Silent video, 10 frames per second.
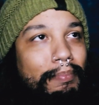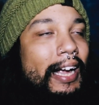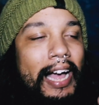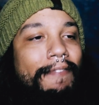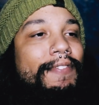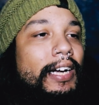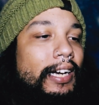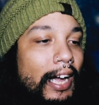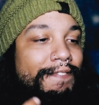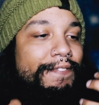Like I
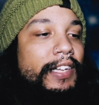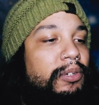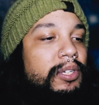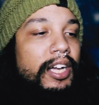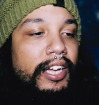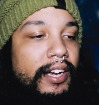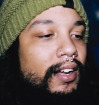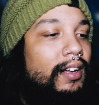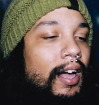fucking I feel good.